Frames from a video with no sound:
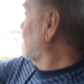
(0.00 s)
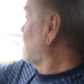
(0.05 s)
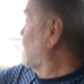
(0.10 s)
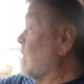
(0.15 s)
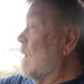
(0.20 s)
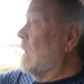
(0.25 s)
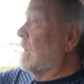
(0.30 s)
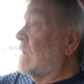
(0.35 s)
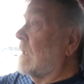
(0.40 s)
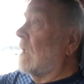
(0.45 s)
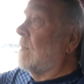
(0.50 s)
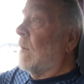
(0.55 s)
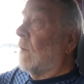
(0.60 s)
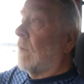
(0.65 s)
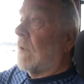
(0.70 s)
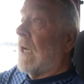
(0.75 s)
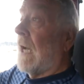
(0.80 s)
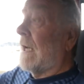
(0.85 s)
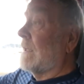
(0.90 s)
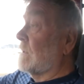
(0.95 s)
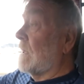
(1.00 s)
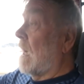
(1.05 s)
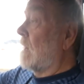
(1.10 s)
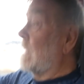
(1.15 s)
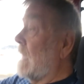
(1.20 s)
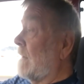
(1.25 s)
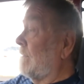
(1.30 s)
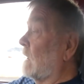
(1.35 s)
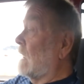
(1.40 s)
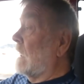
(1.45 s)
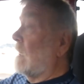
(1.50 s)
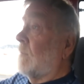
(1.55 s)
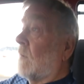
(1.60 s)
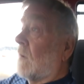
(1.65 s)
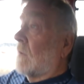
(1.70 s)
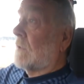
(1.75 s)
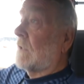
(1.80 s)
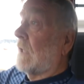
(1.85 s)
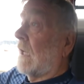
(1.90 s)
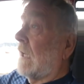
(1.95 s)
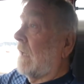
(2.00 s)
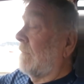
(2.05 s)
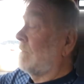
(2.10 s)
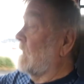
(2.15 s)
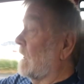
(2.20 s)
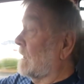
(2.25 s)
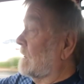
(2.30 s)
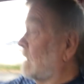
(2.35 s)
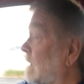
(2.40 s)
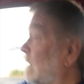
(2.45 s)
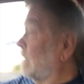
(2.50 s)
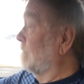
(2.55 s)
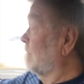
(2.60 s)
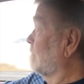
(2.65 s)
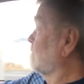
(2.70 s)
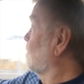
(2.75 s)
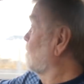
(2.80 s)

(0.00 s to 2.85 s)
Commercially built cars don't have a gearbox, they have just a,